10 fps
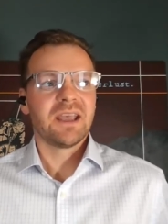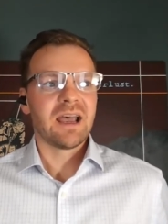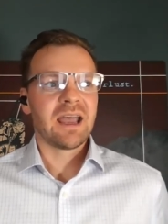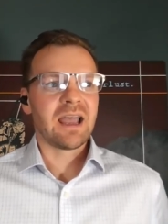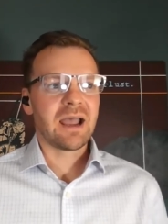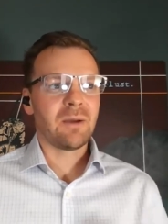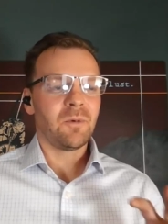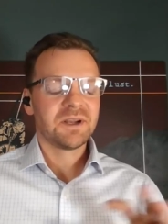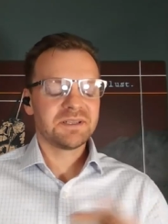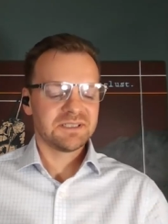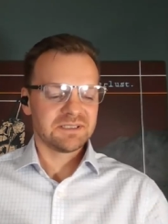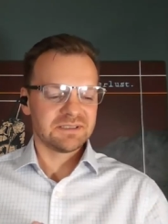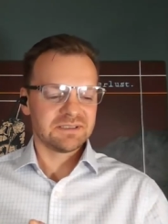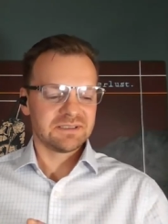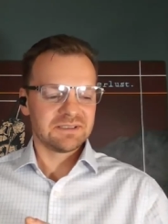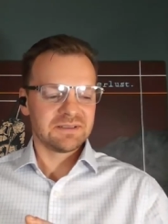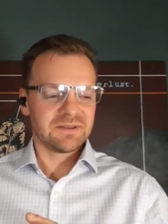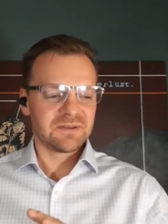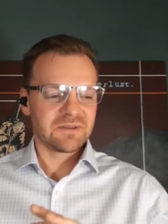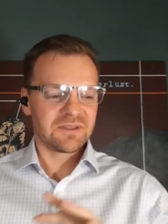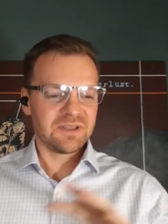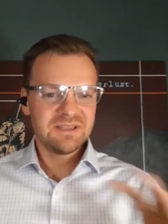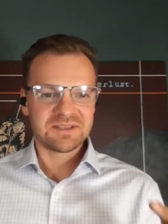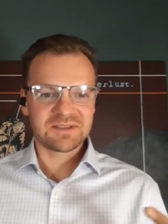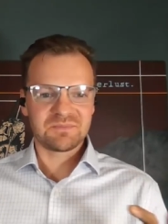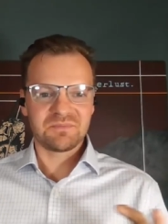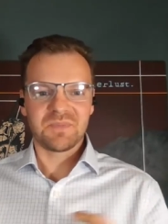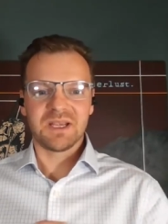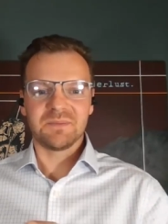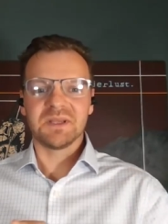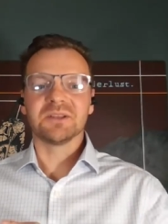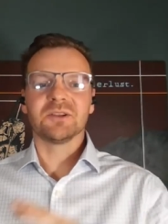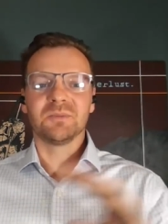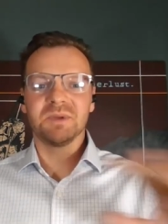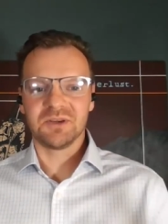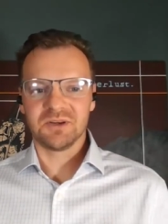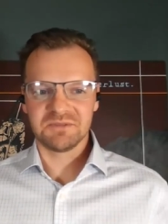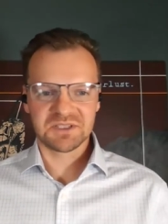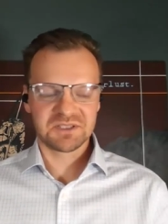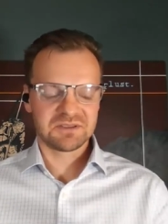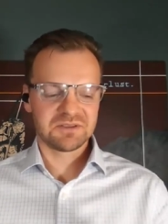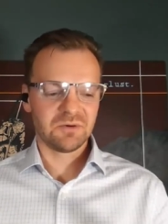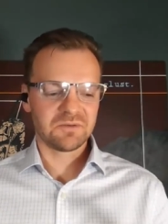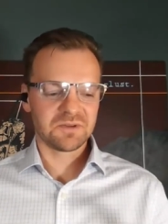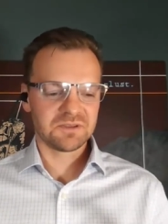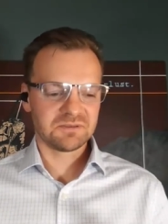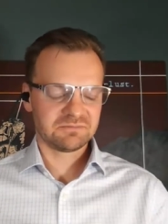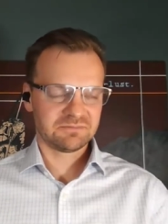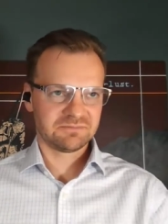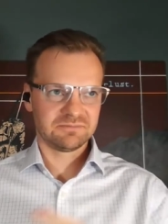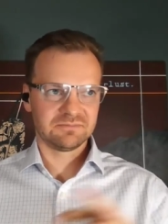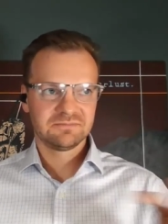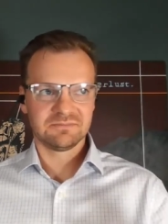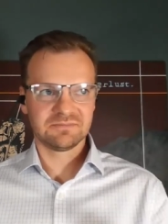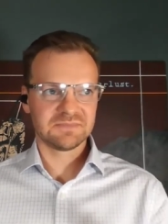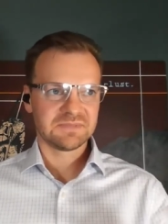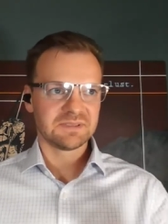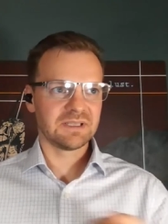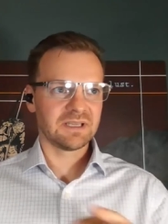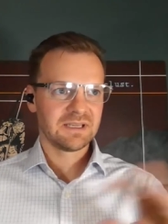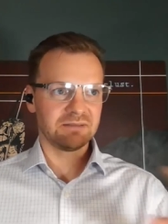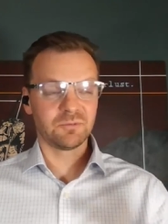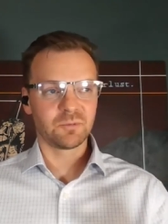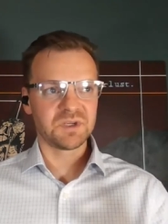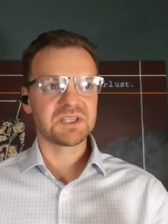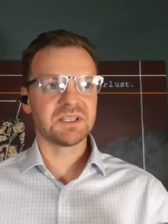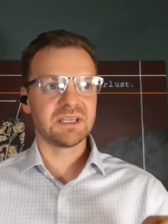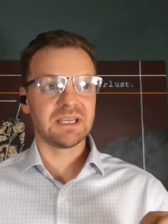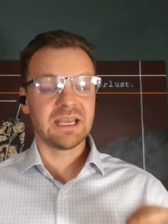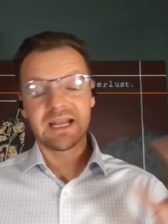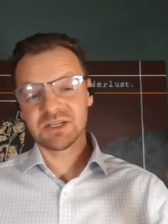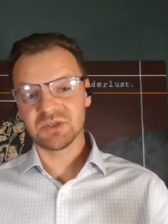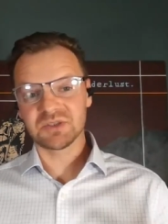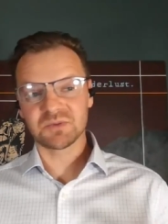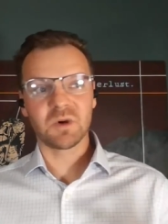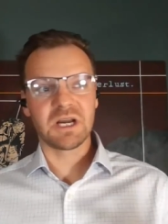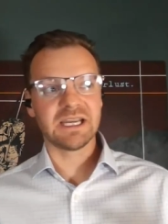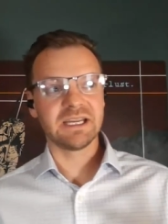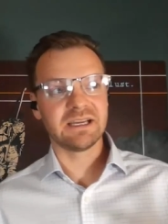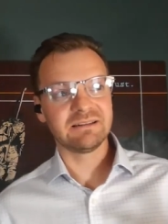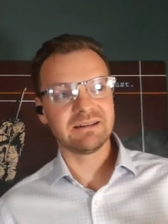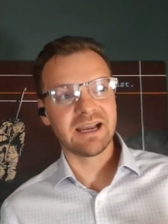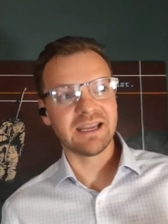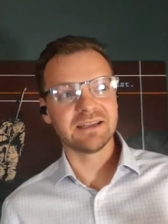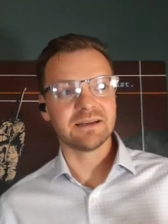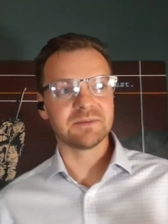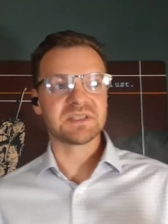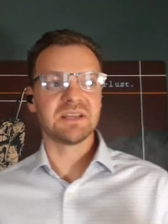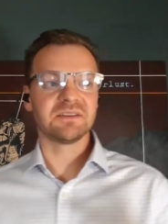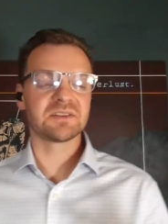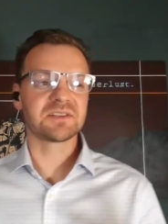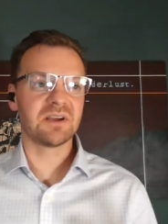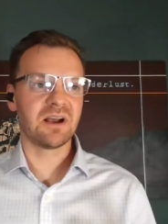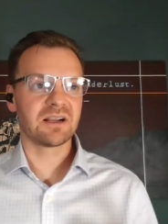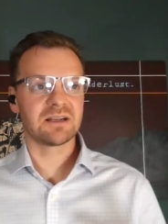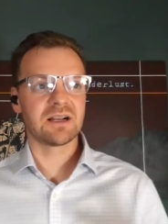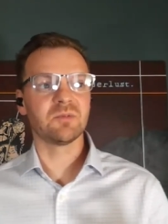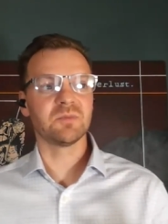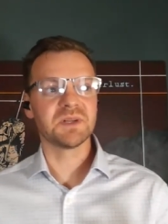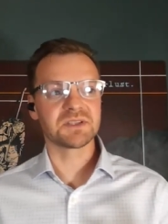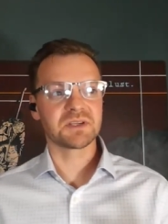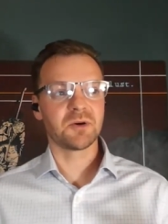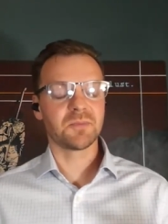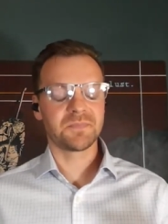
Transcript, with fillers: I, I want to. The, the thing that's made me a little bit nervous over uh, recently, and actually it's why I ended up selling stock a couple months ago,